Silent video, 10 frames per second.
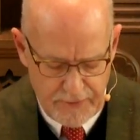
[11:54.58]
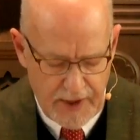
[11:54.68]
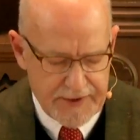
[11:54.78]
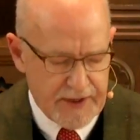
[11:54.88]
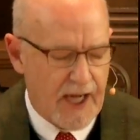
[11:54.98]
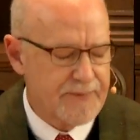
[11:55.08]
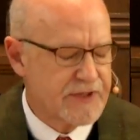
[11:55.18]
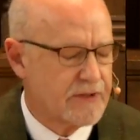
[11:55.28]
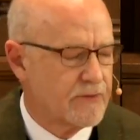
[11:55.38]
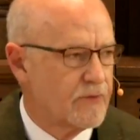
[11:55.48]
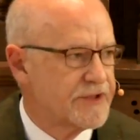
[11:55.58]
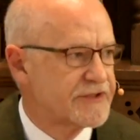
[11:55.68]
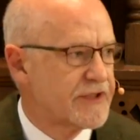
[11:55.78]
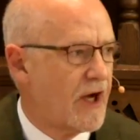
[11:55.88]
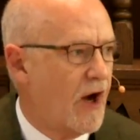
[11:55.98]
adoption
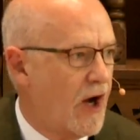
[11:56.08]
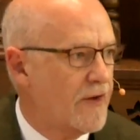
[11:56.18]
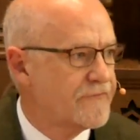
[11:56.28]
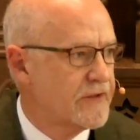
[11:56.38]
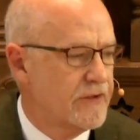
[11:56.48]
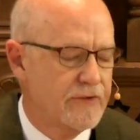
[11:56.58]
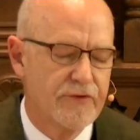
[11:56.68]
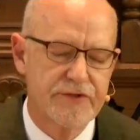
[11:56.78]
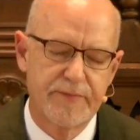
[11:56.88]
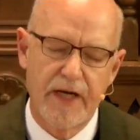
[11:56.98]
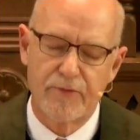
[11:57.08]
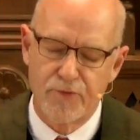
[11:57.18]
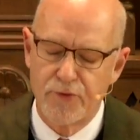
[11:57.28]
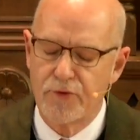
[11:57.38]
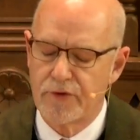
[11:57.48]
was often used by
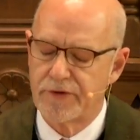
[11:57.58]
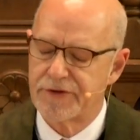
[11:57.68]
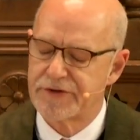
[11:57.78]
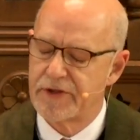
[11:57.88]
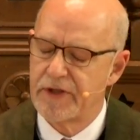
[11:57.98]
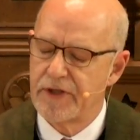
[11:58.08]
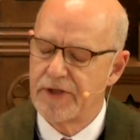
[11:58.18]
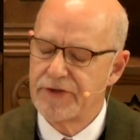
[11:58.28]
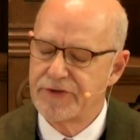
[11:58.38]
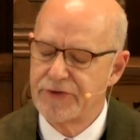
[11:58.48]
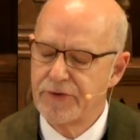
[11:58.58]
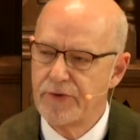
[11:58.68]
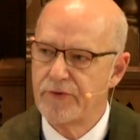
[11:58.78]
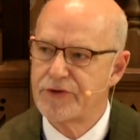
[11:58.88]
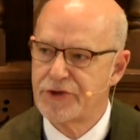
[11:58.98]
rulers
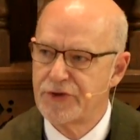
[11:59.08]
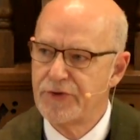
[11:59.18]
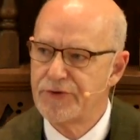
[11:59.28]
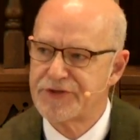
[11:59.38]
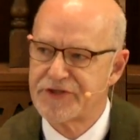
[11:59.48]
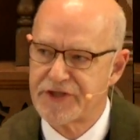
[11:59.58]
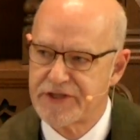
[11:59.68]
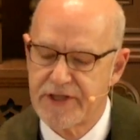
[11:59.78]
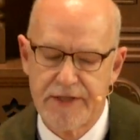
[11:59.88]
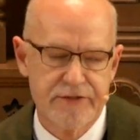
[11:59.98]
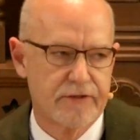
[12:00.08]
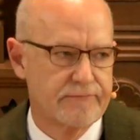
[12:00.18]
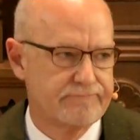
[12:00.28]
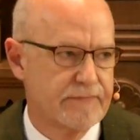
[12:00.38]
to choose a successor.